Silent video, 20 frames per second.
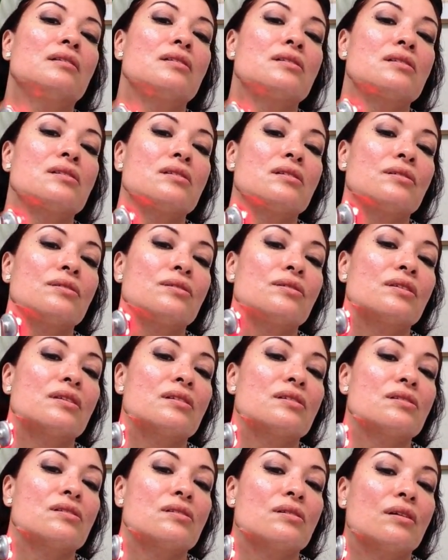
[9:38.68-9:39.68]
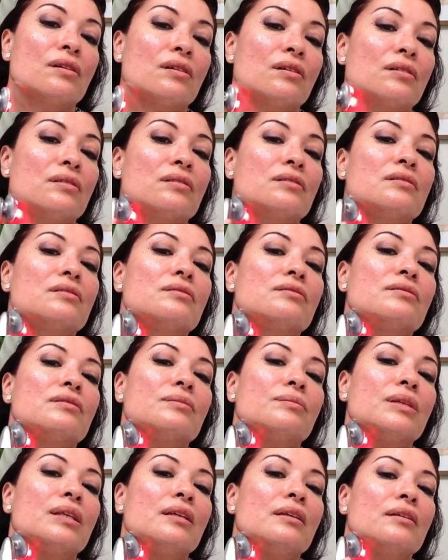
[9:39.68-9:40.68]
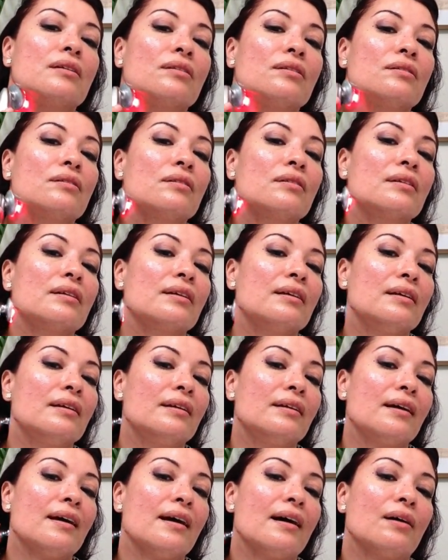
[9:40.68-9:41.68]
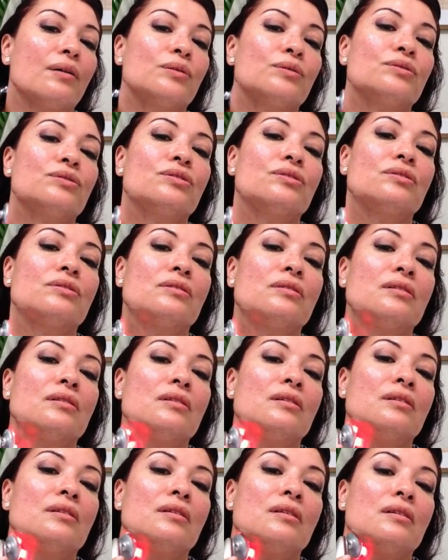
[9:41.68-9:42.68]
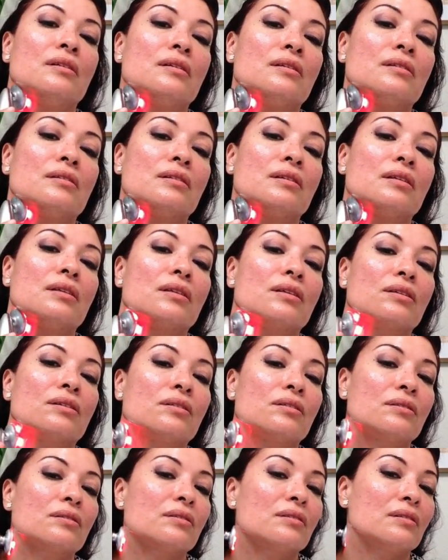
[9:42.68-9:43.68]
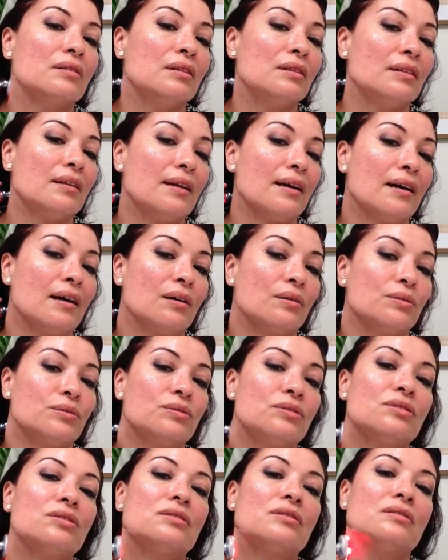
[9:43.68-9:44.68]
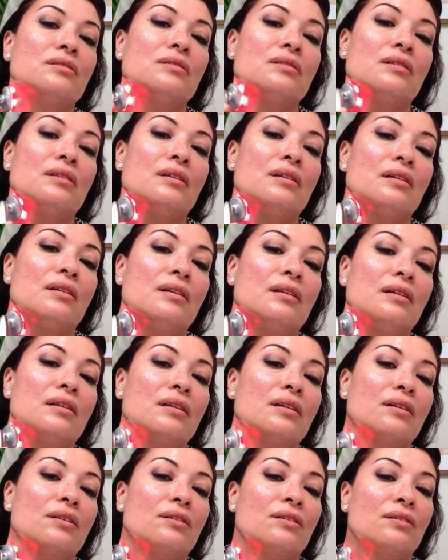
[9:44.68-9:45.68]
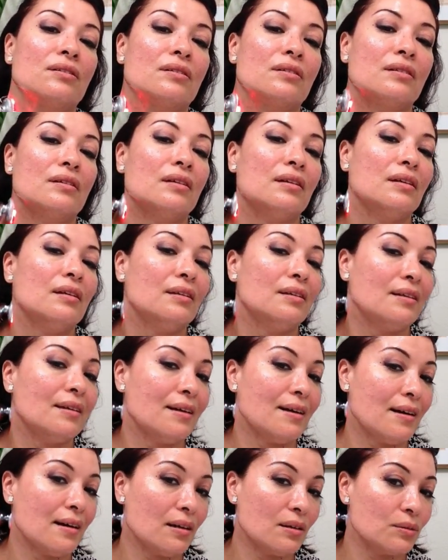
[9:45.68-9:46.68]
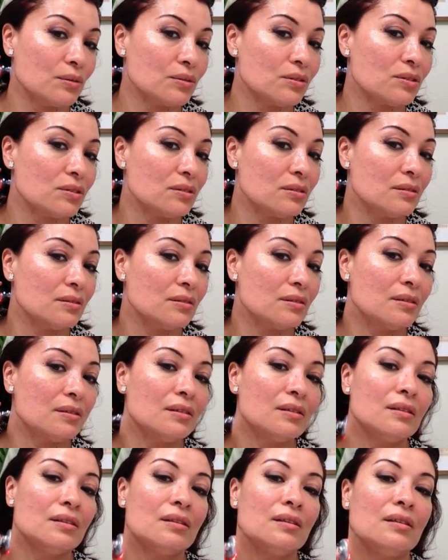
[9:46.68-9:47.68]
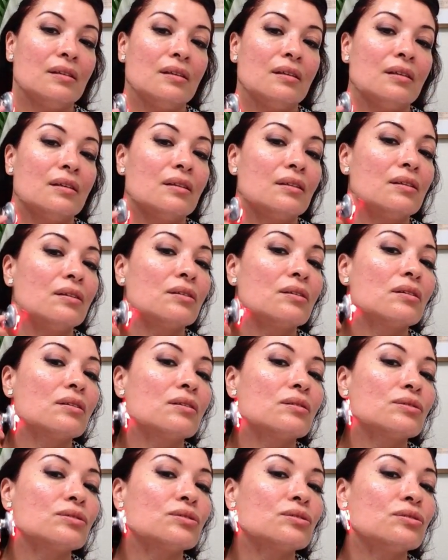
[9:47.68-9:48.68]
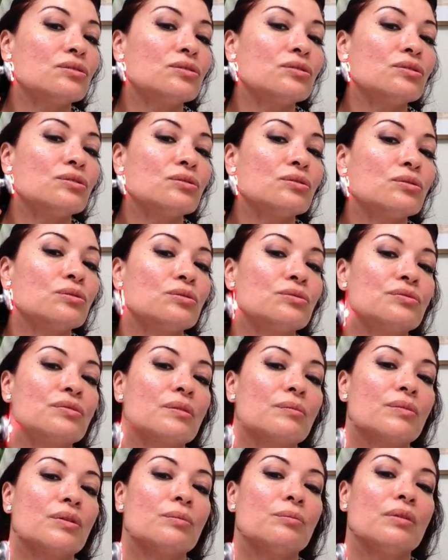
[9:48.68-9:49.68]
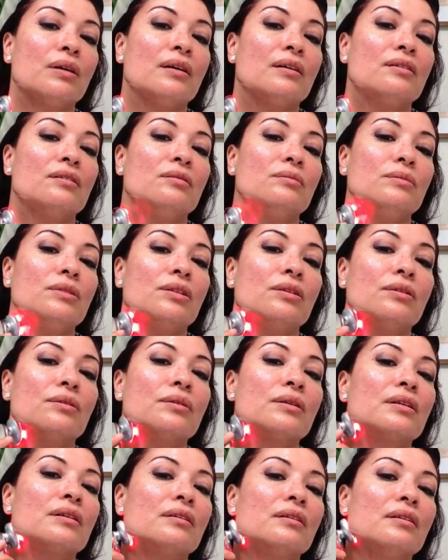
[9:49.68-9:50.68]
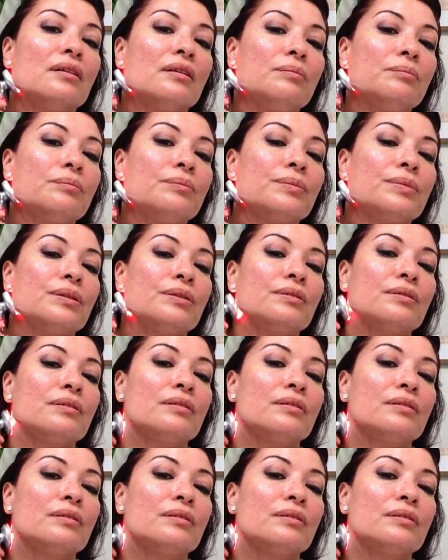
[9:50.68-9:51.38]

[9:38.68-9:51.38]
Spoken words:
So you can start from here and out, here and out, here and out. You can also do from the bottom going up,